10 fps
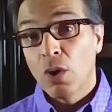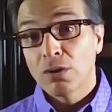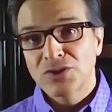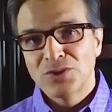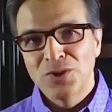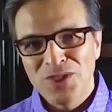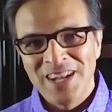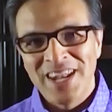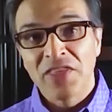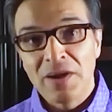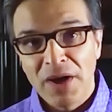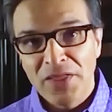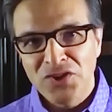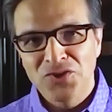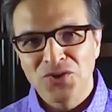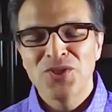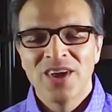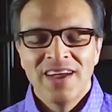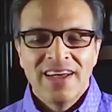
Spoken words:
whole truth and nothing but the truth,